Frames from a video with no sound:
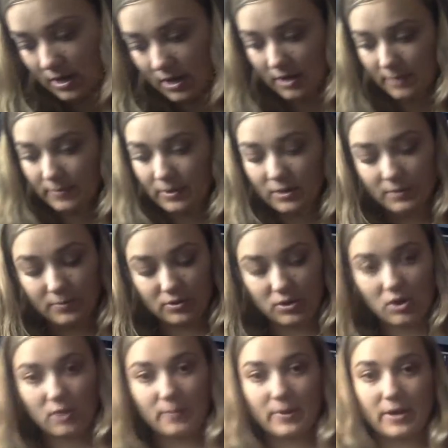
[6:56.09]
I'm going to put
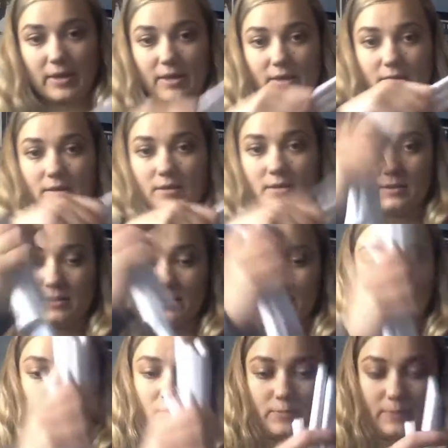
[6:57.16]
all my
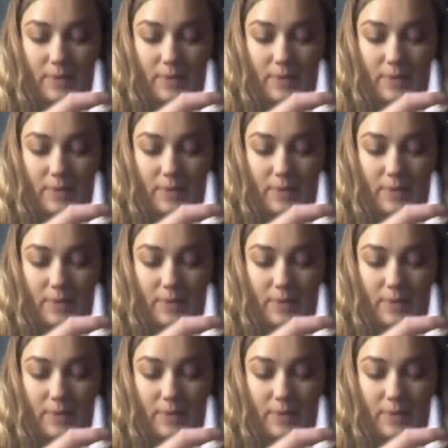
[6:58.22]
little